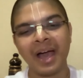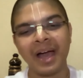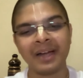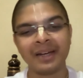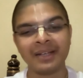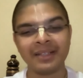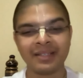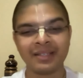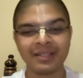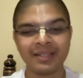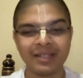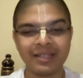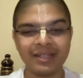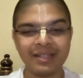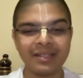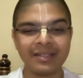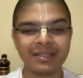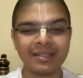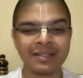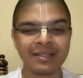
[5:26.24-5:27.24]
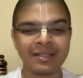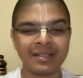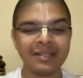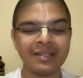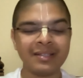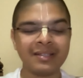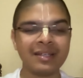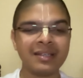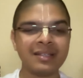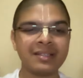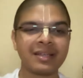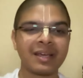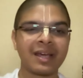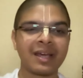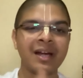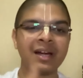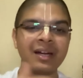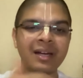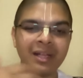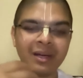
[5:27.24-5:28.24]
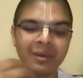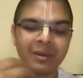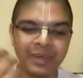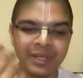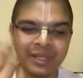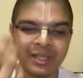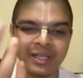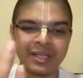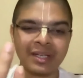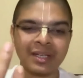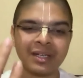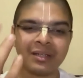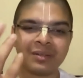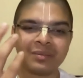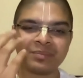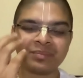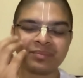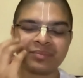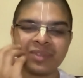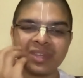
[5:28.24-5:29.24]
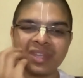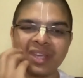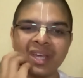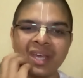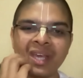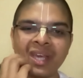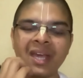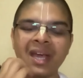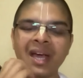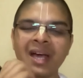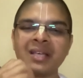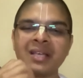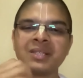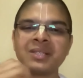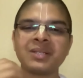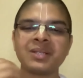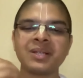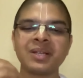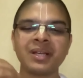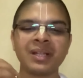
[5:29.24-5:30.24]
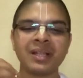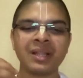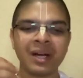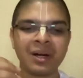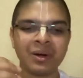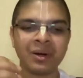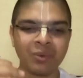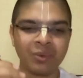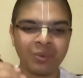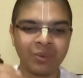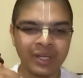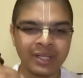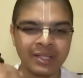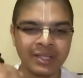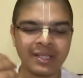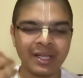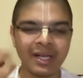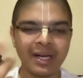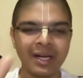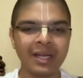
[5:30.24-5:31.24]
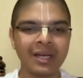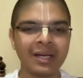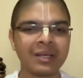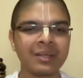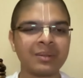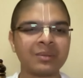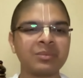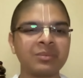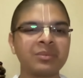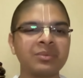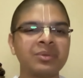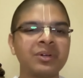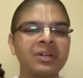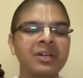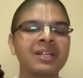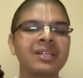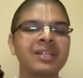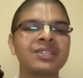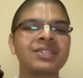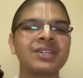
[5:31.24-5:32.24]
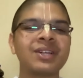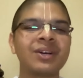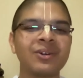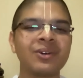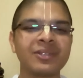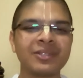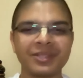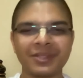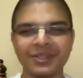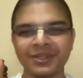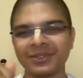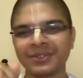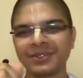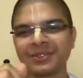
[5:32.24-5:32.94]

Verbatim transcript: And see, since he is elder brother, he has that Vatsalya for Krishna also.